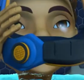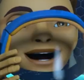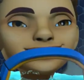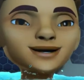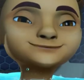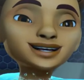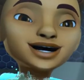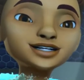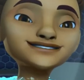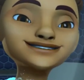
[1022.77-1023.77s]
A
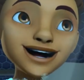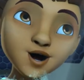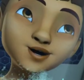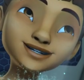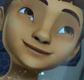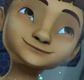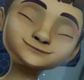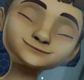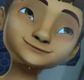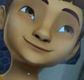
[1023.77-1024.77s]
combination of heroism
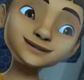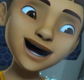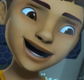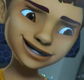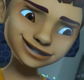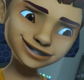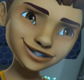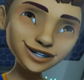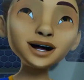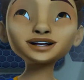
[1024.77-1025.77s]
and
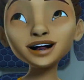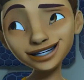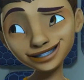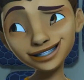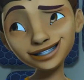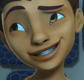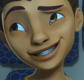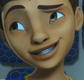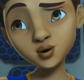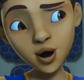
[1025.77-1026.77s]
sheer luck.
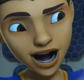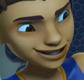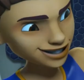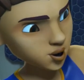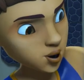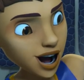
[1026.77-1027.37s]
We're on our